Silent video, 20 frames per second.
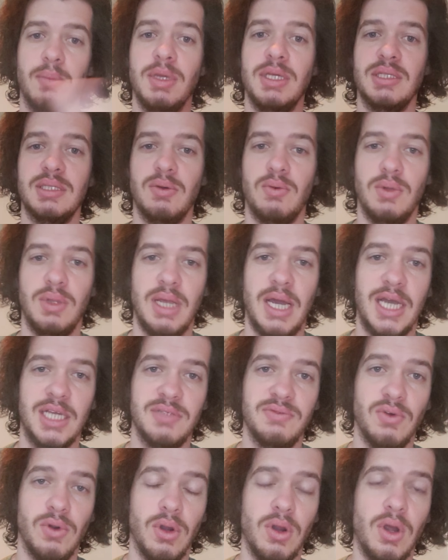It means that will
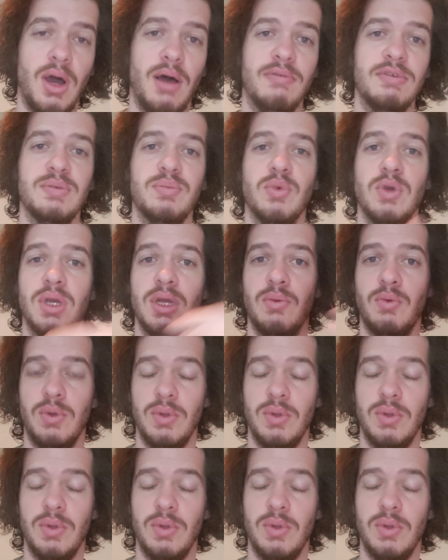last for our offspring,